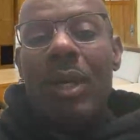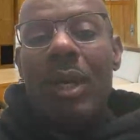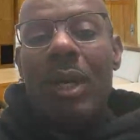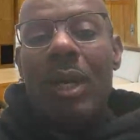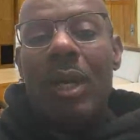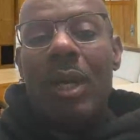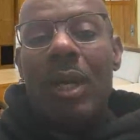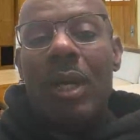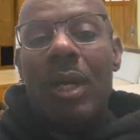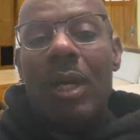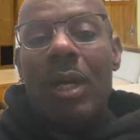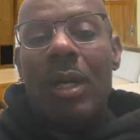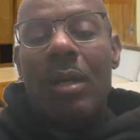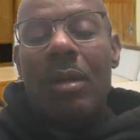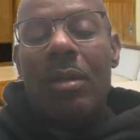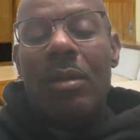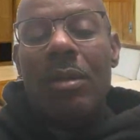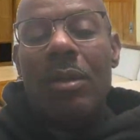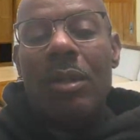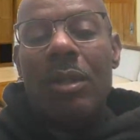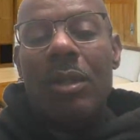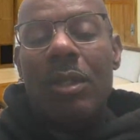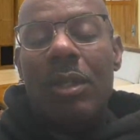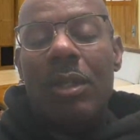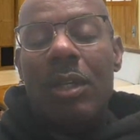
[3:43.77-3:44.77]

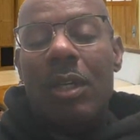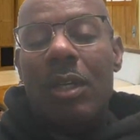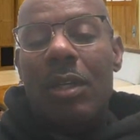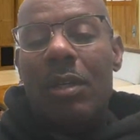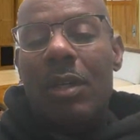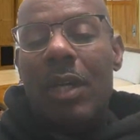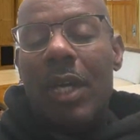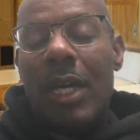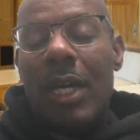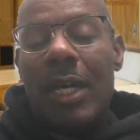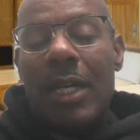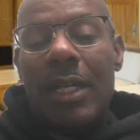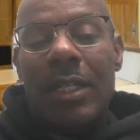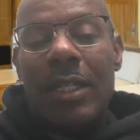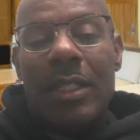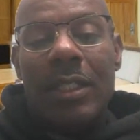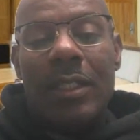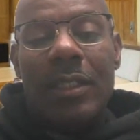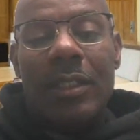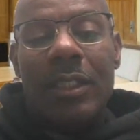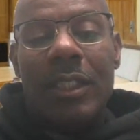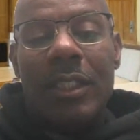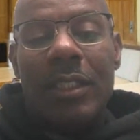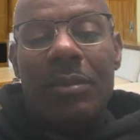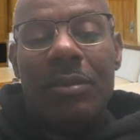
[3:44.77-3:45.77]
You know,
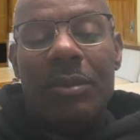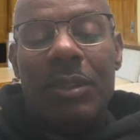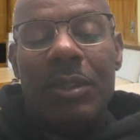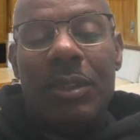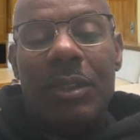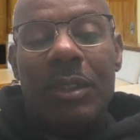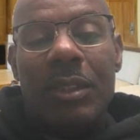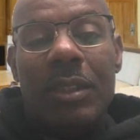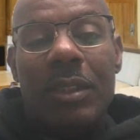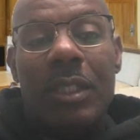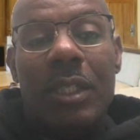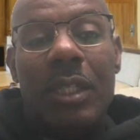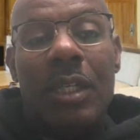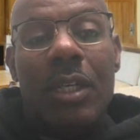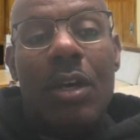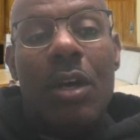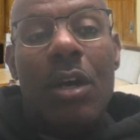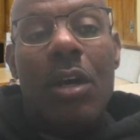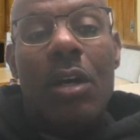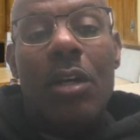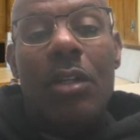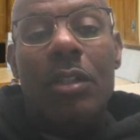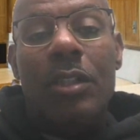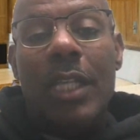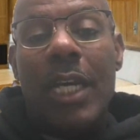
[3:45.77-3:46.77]
it just was the
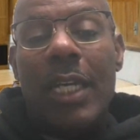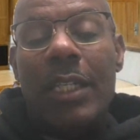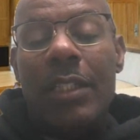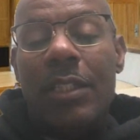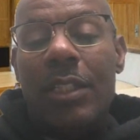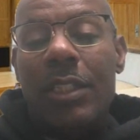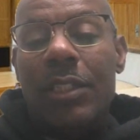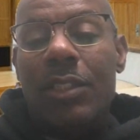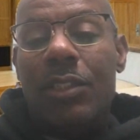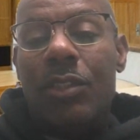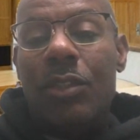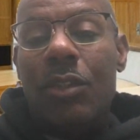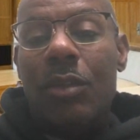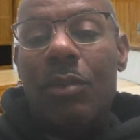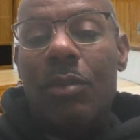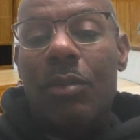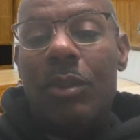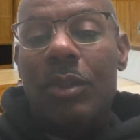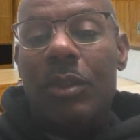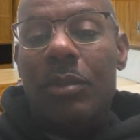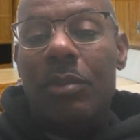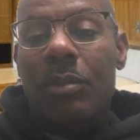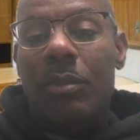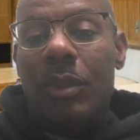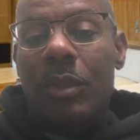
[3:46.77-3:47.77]
calls. I just thought
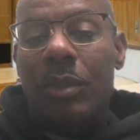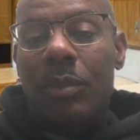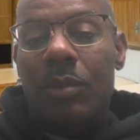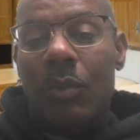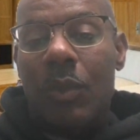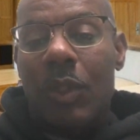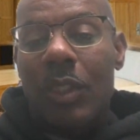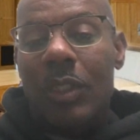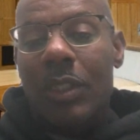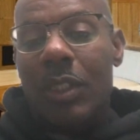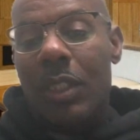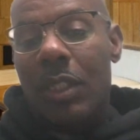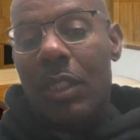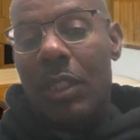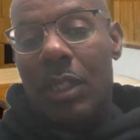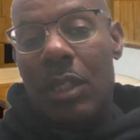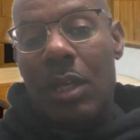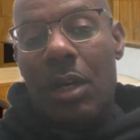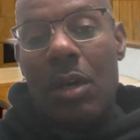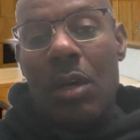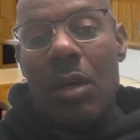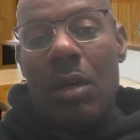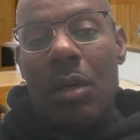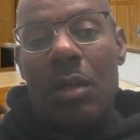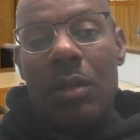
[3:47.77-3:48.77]
wasn't good
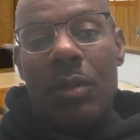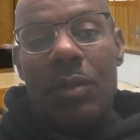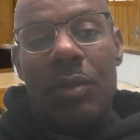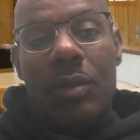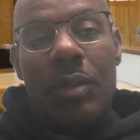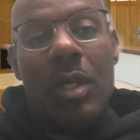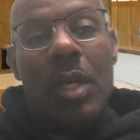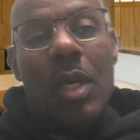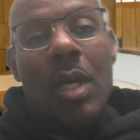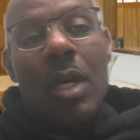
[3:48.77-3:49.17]
calls.